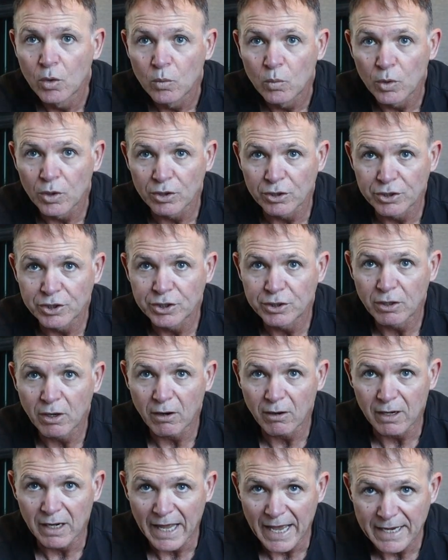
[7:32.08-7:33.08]
We're going to do
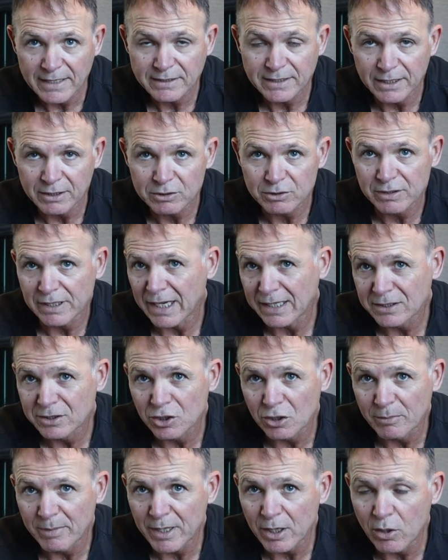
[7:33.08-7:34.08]
our last exercise. Is
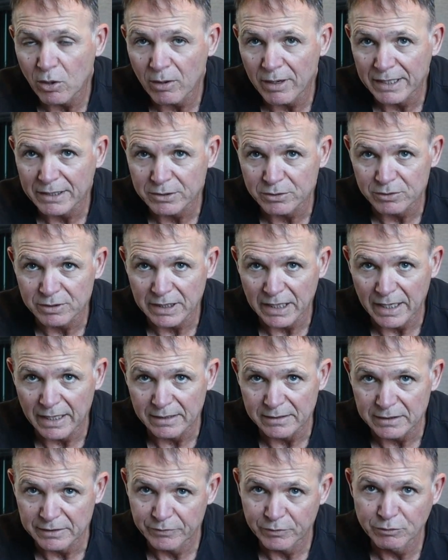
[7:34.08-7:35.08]
going to be a core
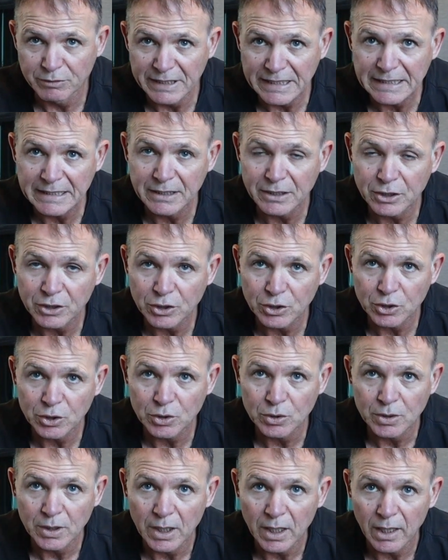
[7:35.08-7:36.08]
exercise. If you need to
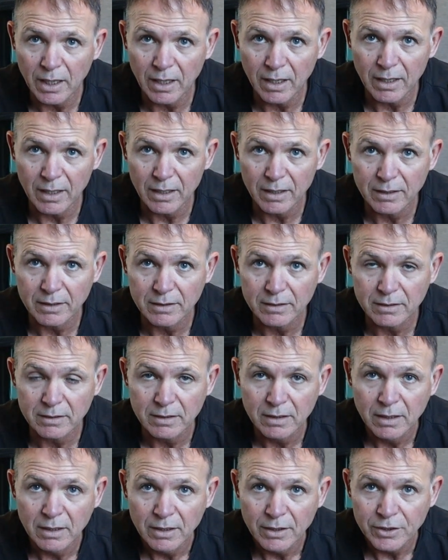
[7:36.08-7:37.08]
do
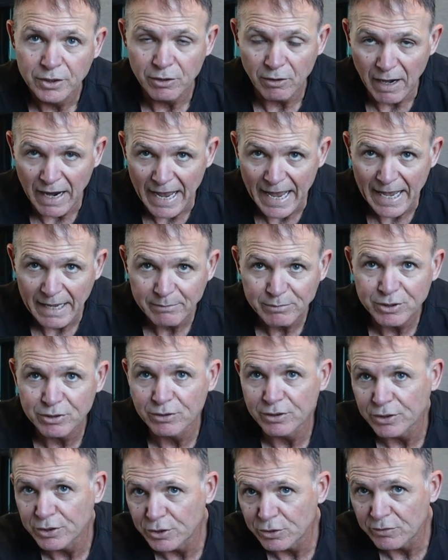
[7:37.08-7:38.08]
your abs, you
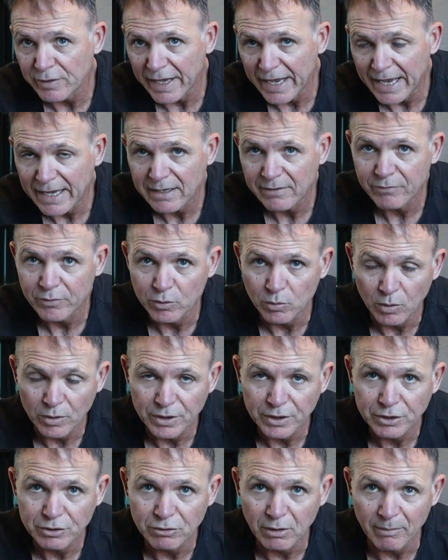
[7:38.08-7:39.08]
can do that. If you want
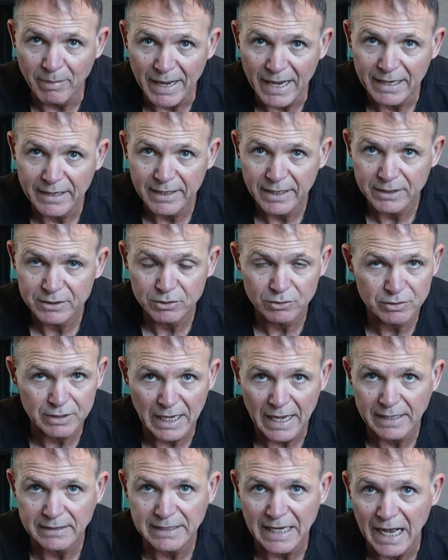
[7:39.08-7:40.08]
to do a back
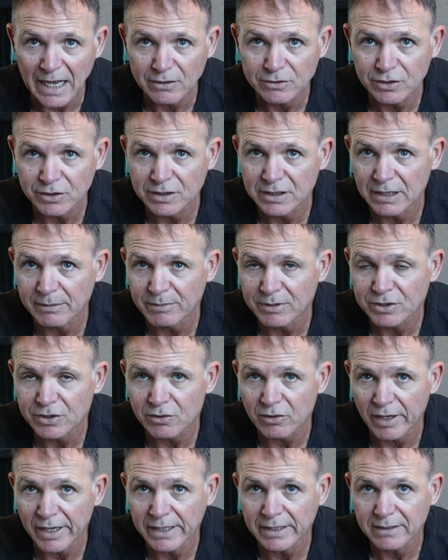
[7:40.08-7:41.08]
exercise, I'll just
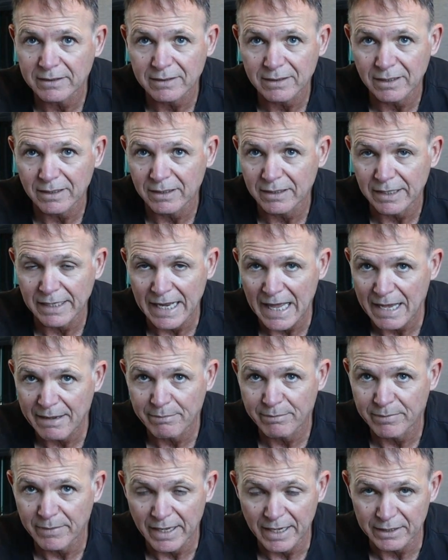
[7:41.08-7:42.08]
demonstrate an
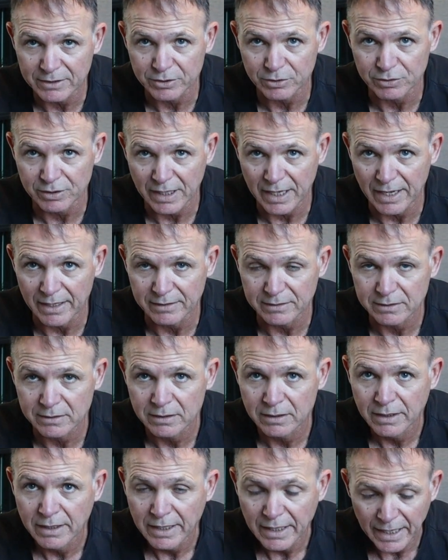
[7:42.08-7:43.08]
ab exercise.
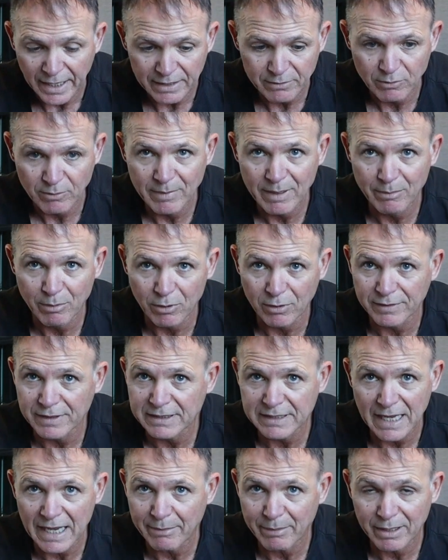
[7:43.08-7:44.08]
And remember, on
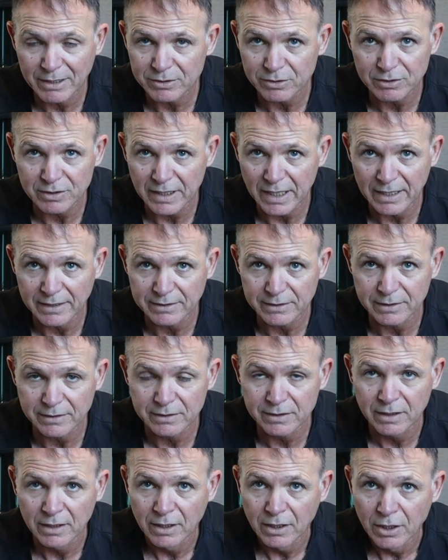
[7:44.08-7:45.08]
these ab
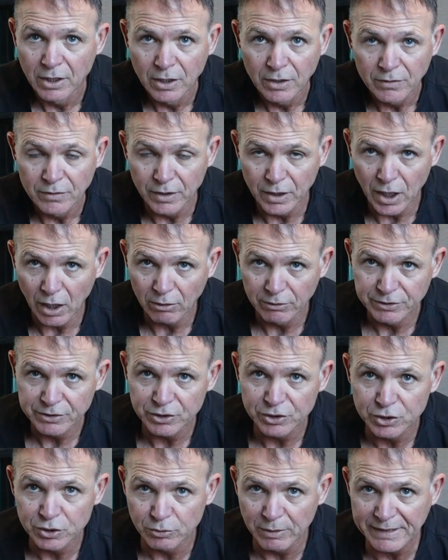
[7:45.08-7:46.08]
exercises, the goal is
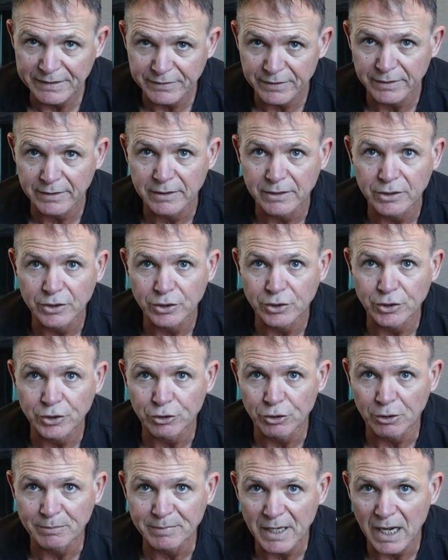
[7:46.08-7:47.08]
to strengthen
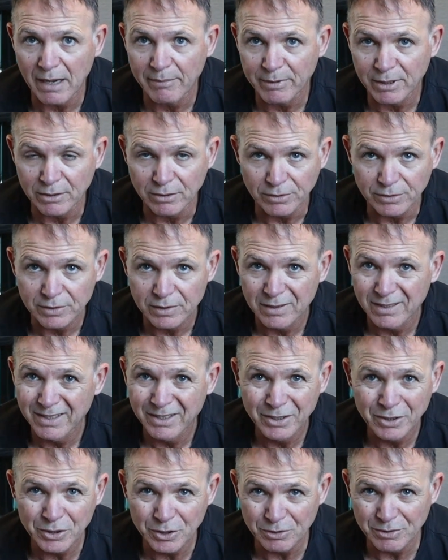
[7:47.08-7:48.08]
your abdominals.
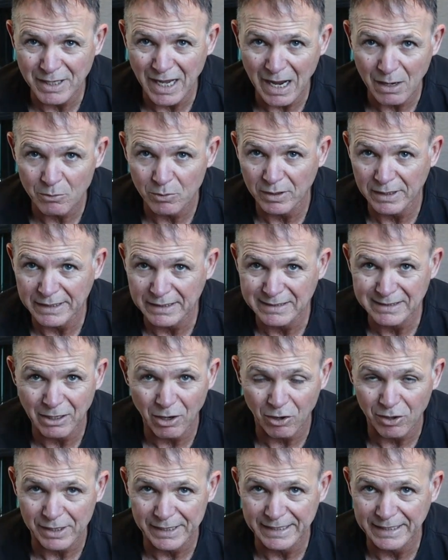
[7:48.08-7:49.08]
You're not really
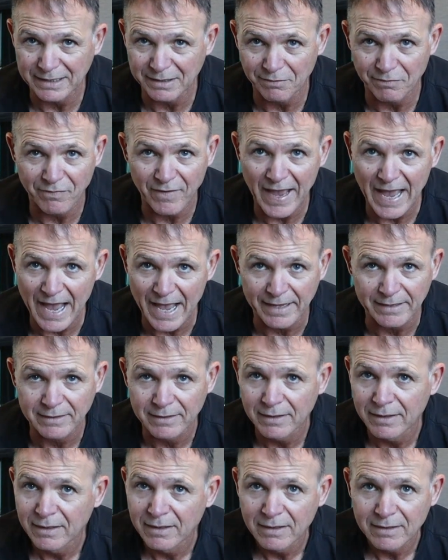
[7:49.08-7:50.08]
targeting the fat.
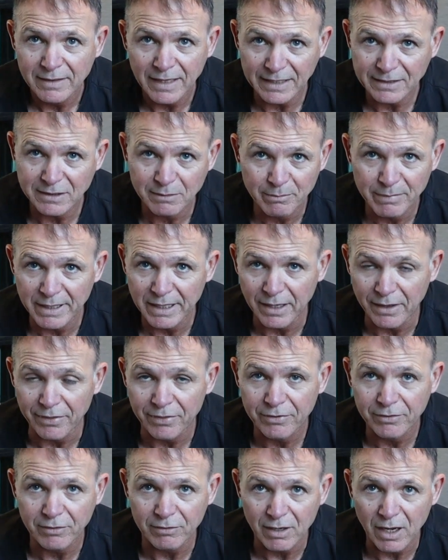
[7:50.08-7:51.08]
That's a
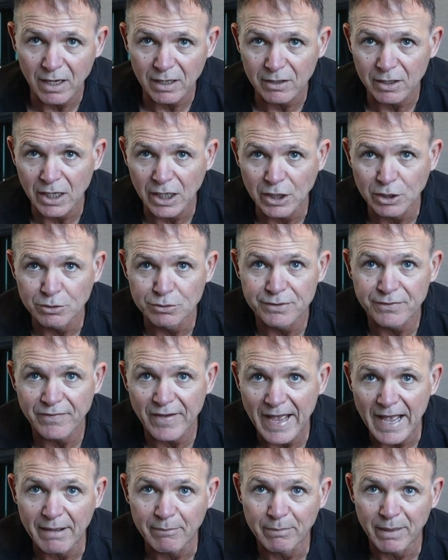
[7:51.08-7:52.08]
myth. You're not going to lose
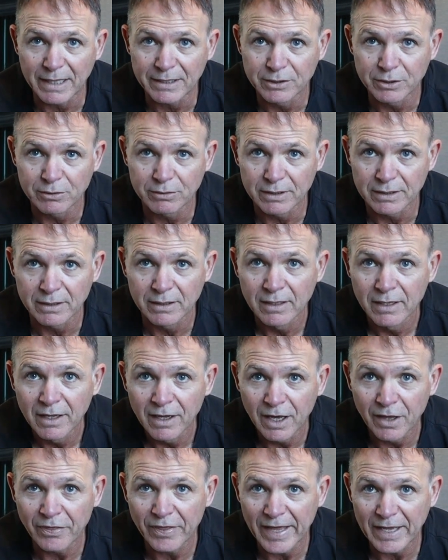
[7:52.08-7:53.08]
fat by doing
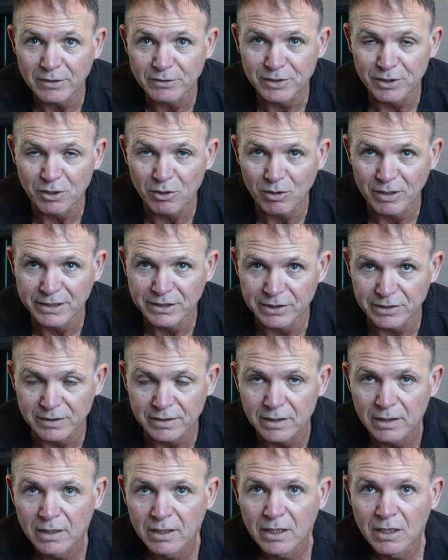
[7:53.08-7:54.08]
the 1,000
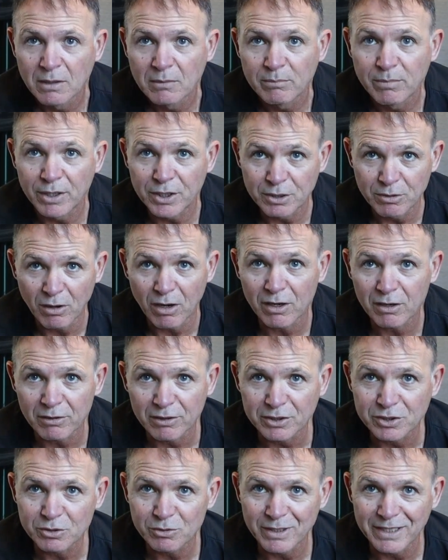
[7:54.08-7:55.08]
crunches, but you are going
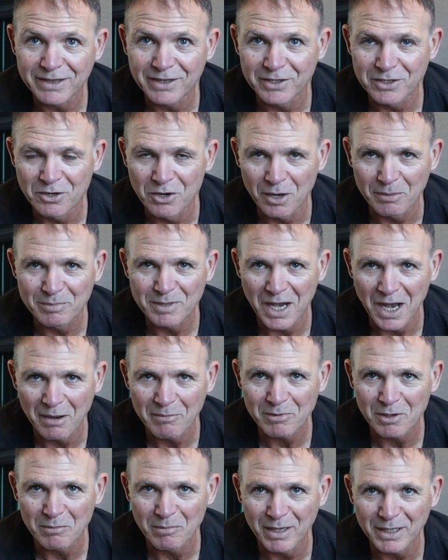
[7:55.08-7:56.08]
to strengthen your
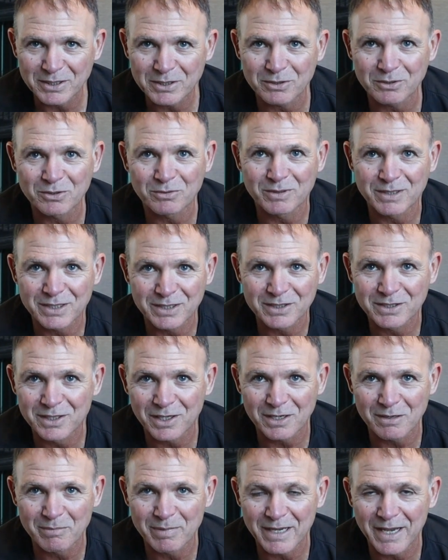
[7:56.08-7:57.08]
abdominal muscles, which is
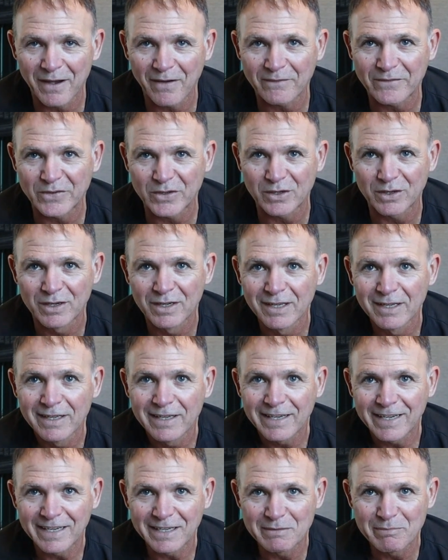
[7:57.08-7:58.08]
going to be helpful
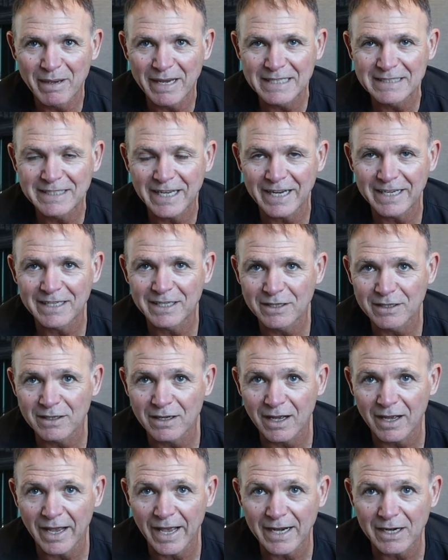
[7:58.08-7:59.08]
in
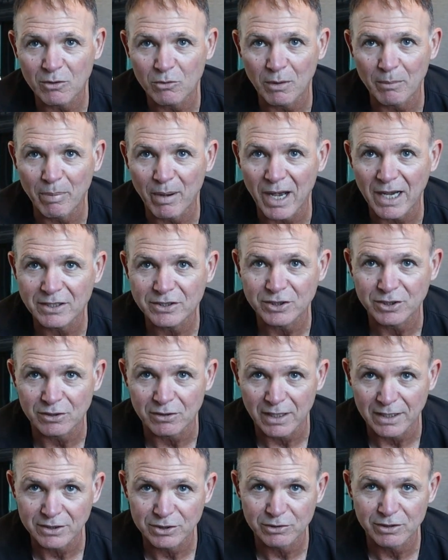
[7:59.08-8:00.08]
maintaining adequate
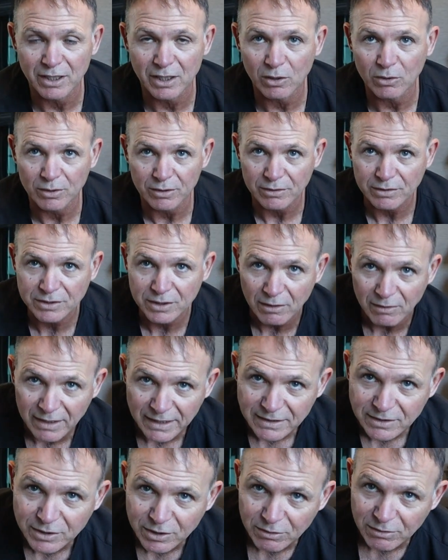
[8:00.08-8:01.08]
posture as you get older. So
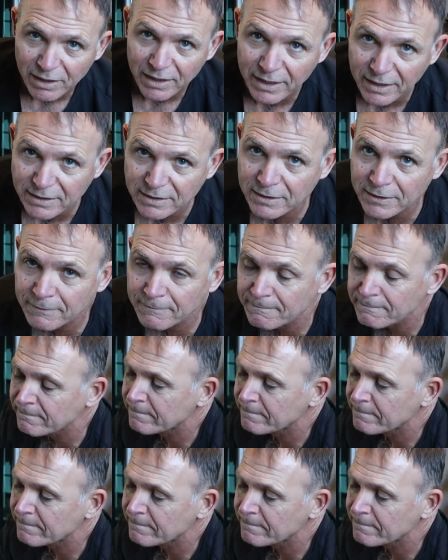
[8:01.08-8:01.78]
let's do this.